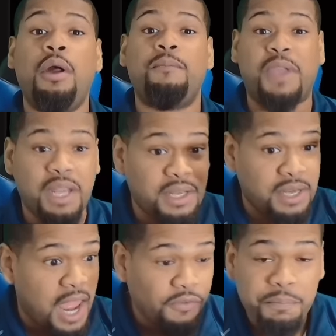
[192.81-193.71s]
And
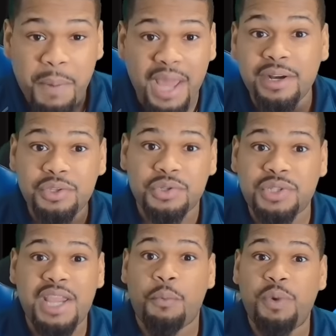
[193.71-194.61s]
everybody
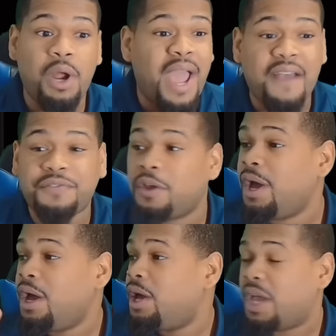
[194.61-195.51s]
understand it. We don't have to
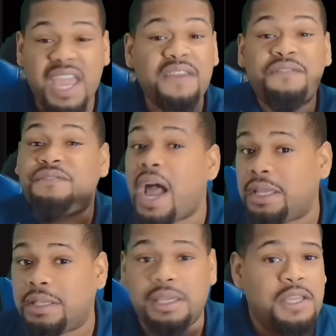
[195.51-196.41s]
infight
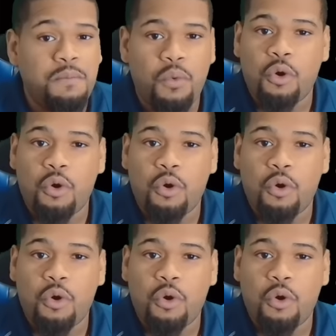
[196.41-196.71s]
anymore.